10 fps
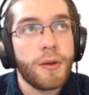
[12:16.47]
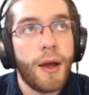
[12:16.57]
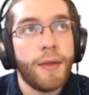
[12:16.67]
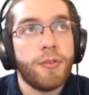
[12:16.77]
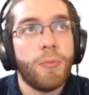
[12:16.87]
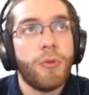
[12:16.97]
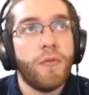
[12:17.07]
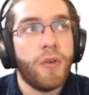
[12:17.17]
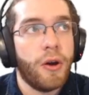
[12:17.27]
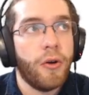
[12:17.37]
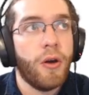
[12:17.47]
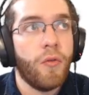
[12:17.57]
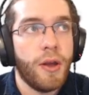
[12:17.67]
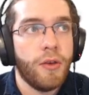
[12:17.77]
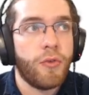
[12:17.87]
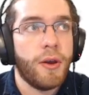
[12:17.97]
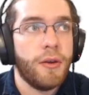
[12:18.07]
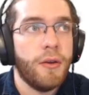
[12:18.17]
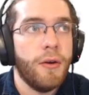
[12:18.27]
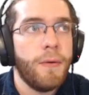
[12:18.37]
concept of our arrays
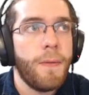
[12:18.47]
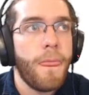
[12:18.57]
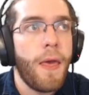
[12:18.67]
right here.